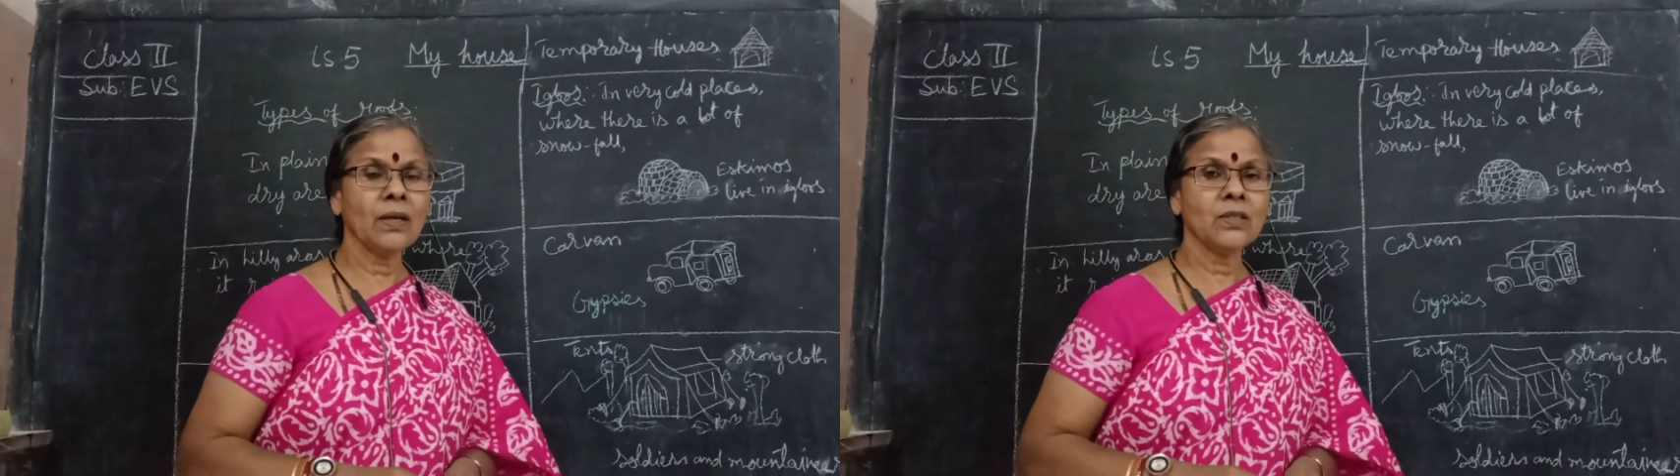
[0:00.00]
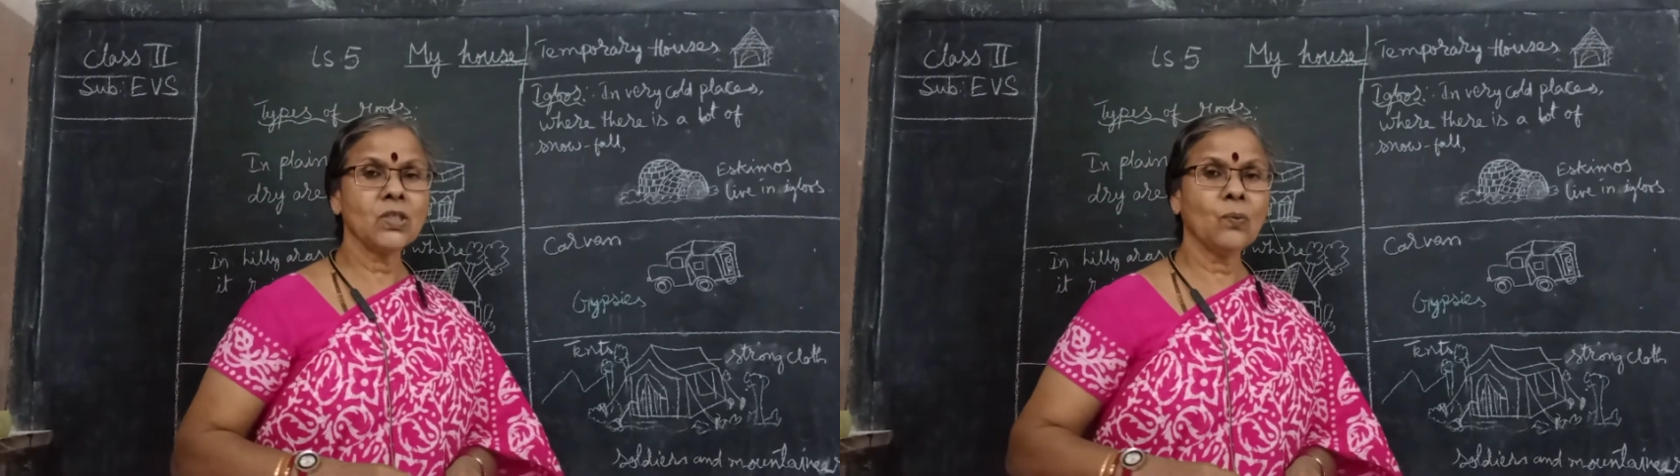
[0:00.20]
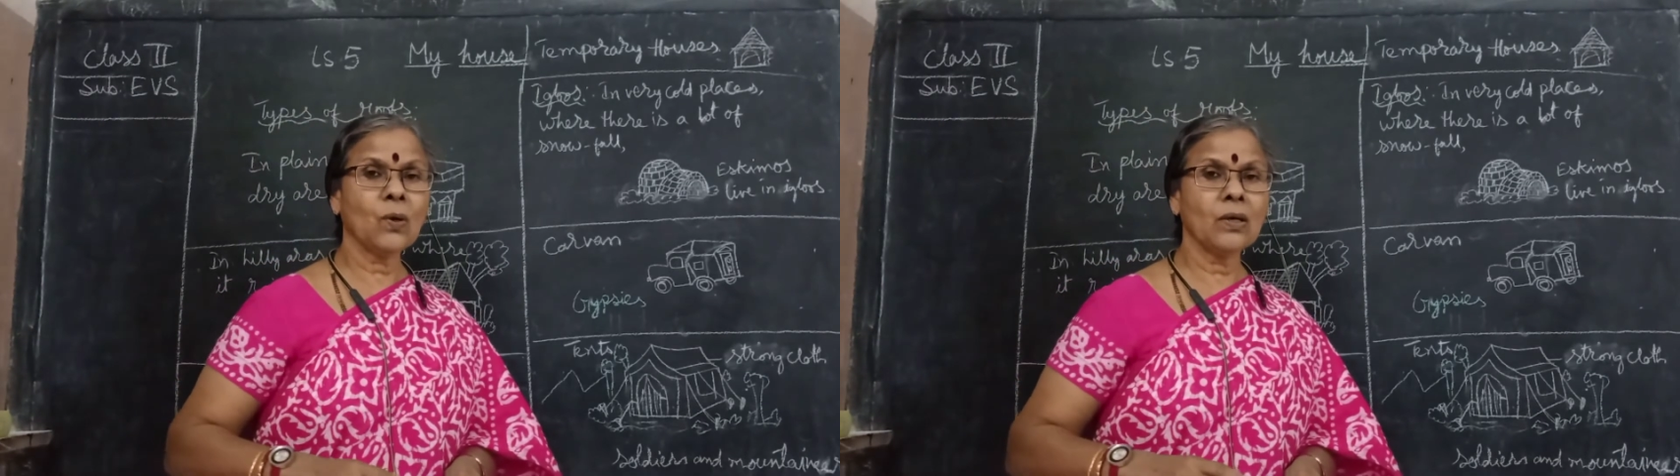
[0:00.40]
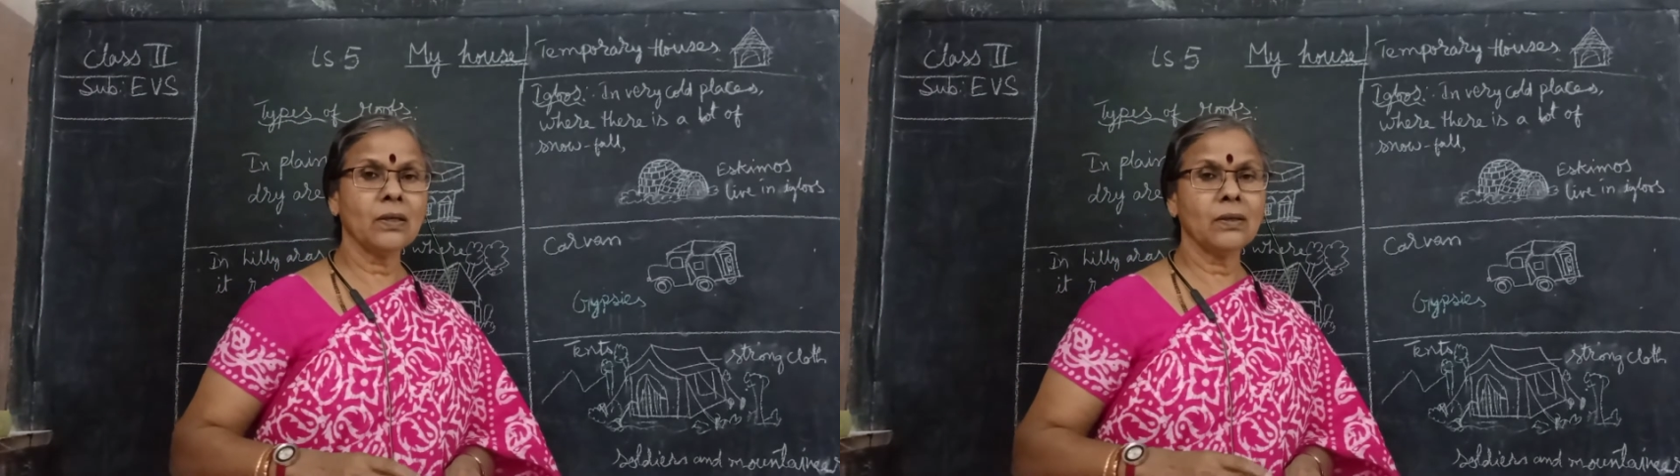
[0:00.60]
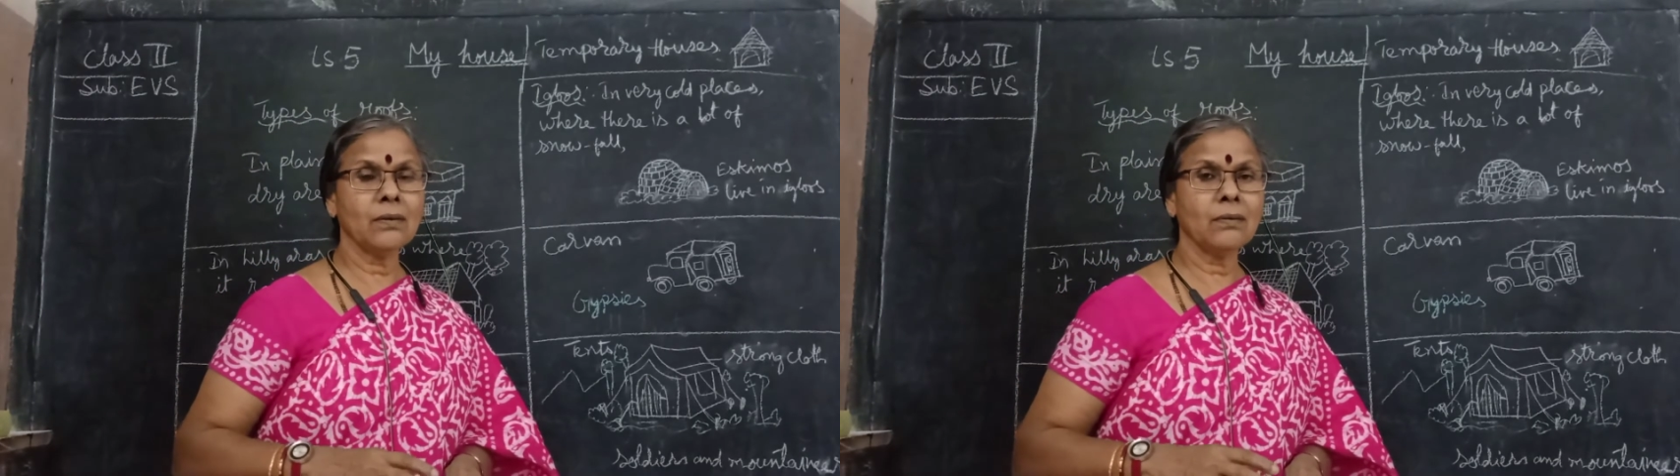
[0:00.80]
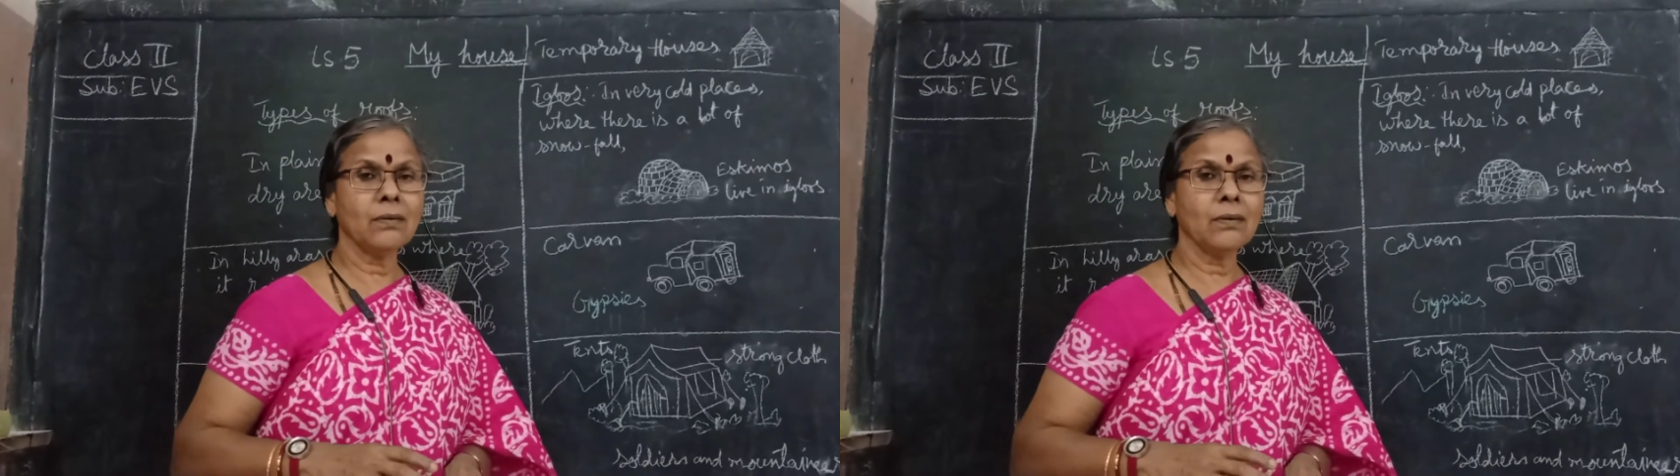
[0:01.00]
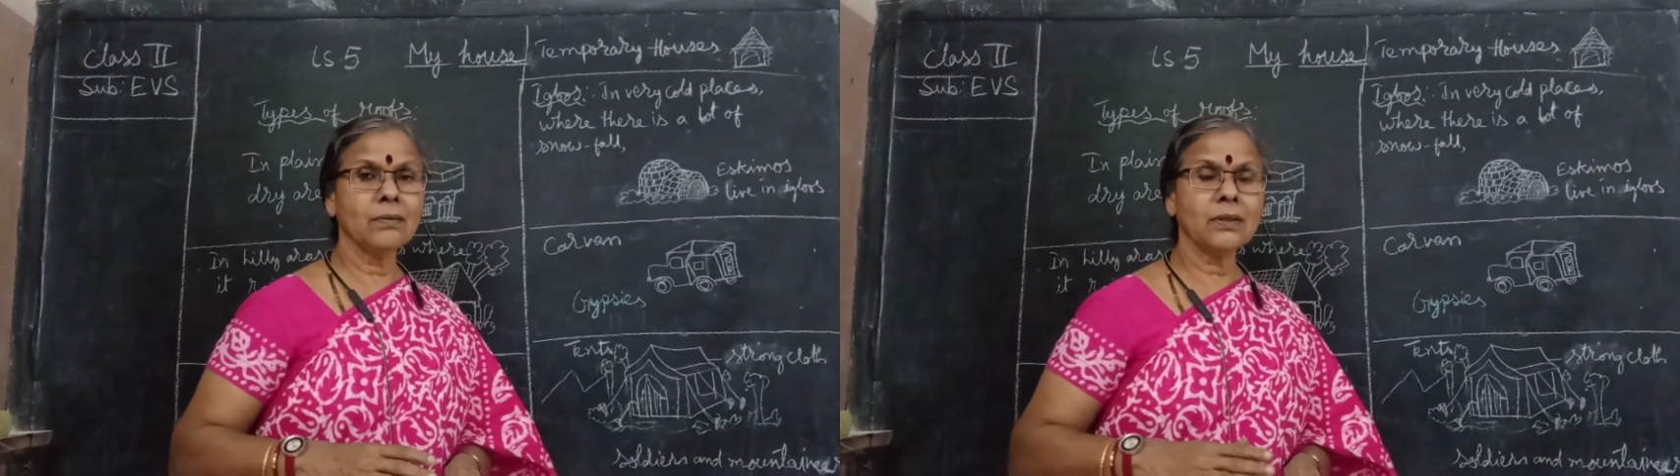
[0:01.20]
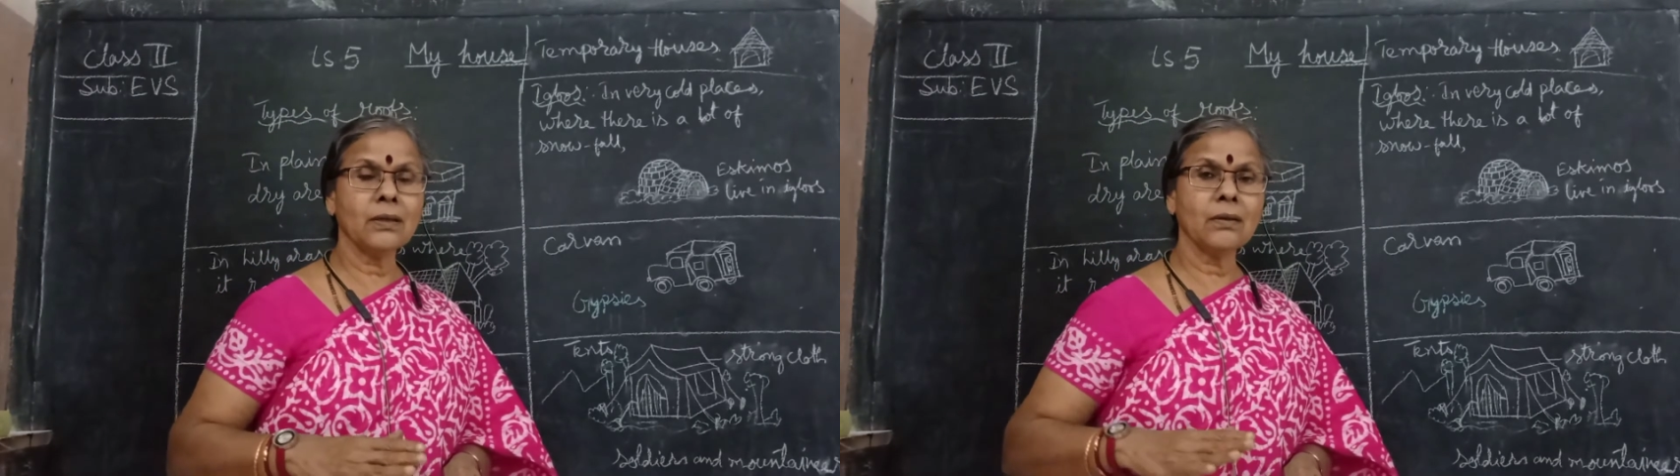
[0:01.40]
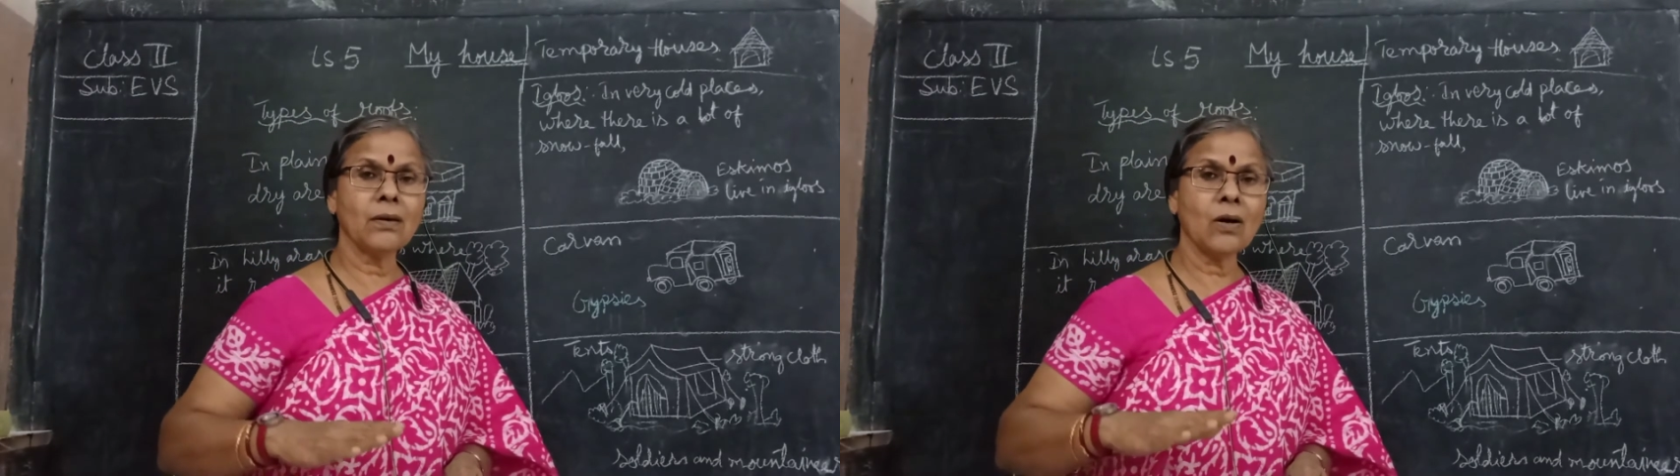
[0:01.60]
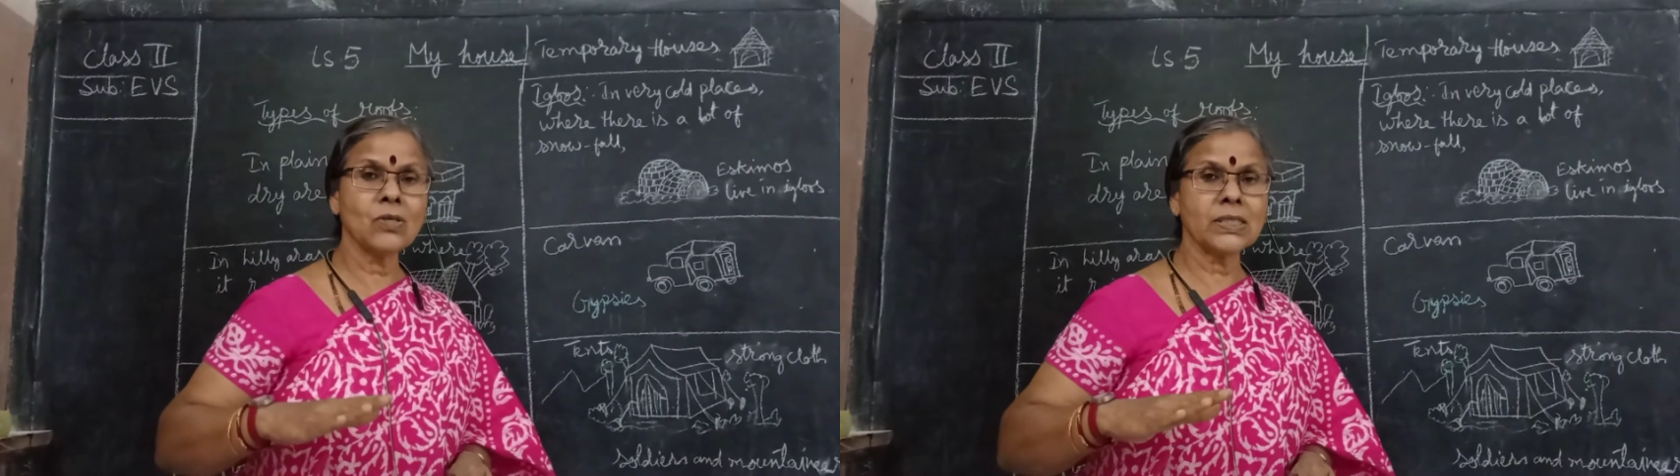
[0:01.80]
So what the
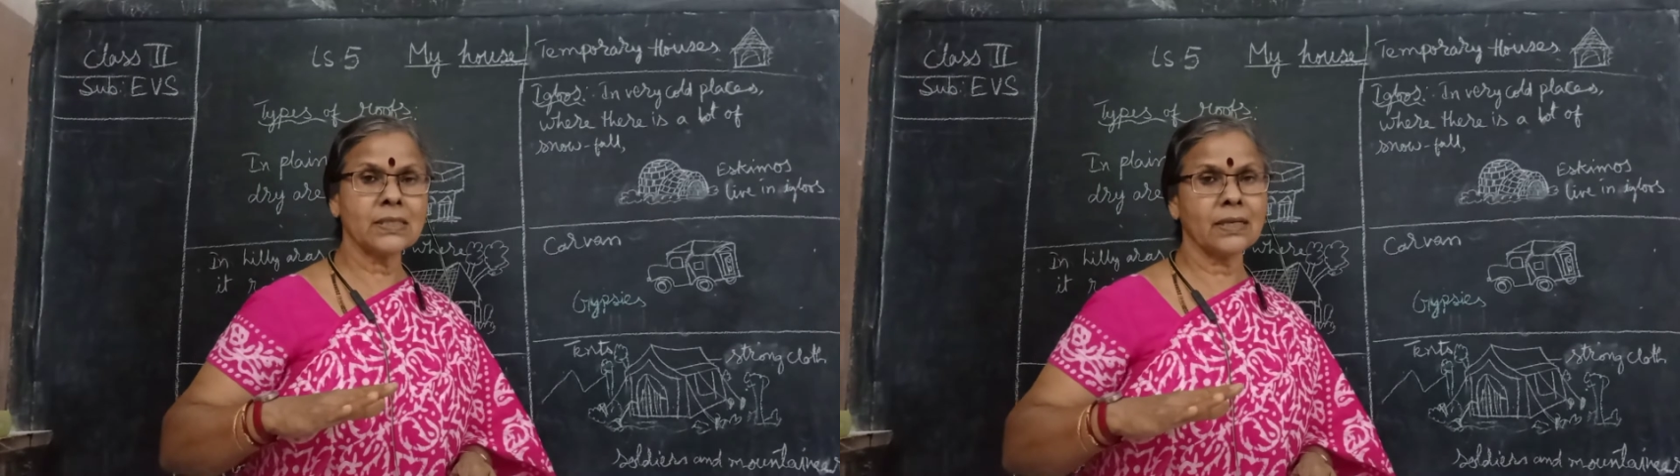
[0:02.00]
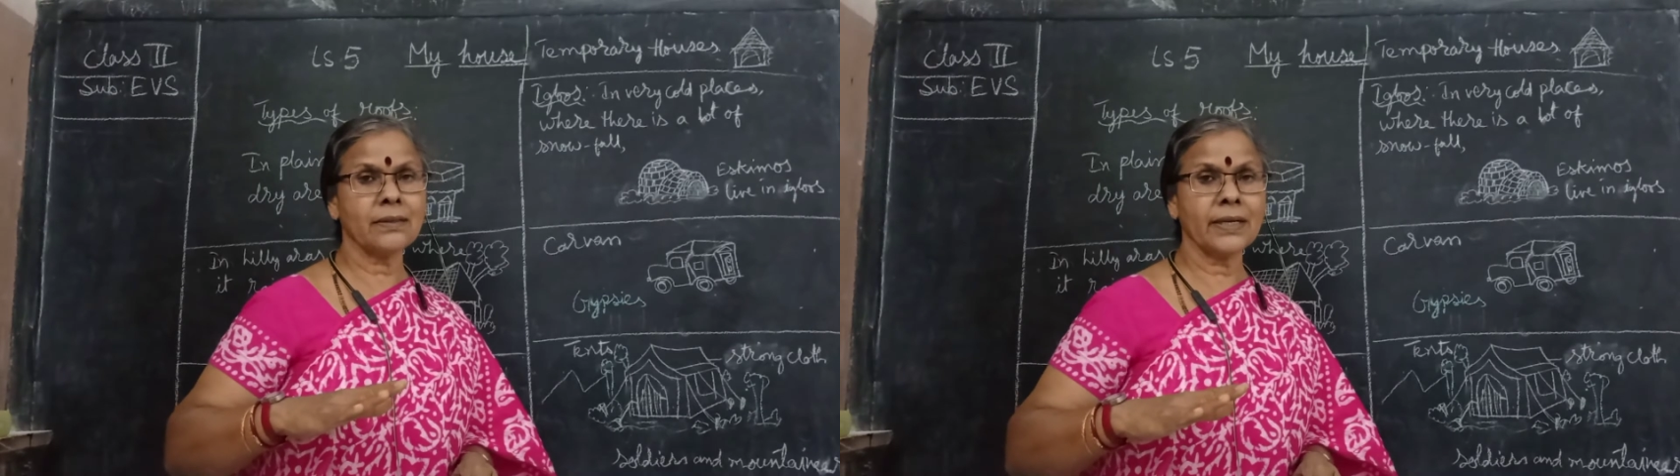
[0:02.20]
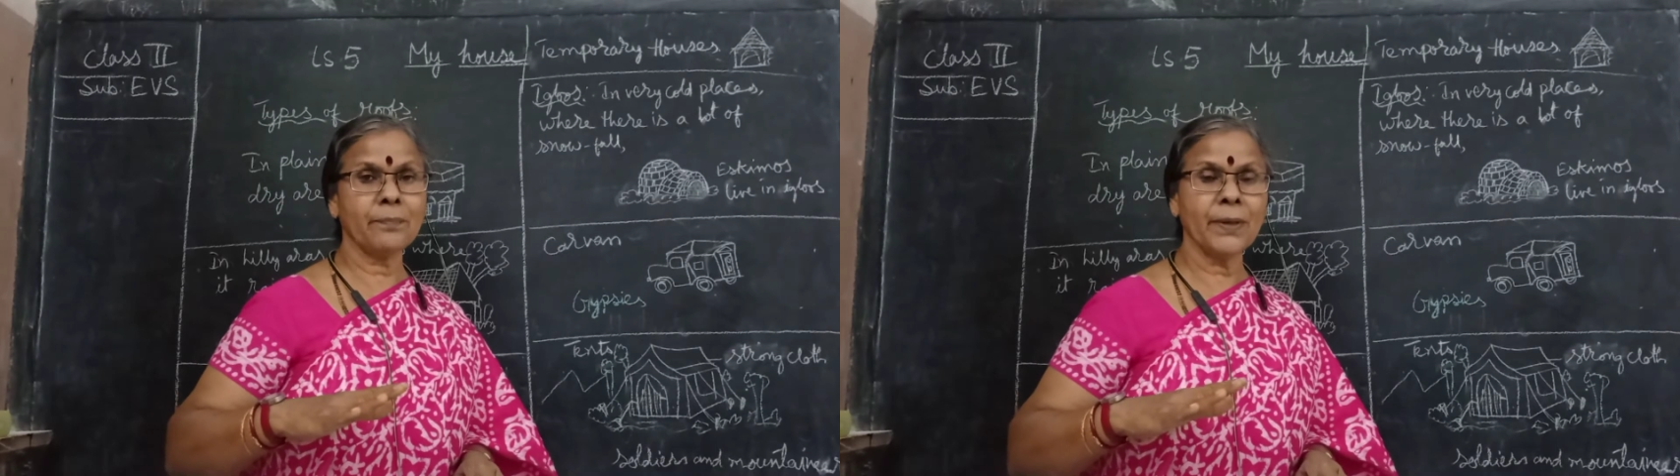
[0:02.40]
houses are there,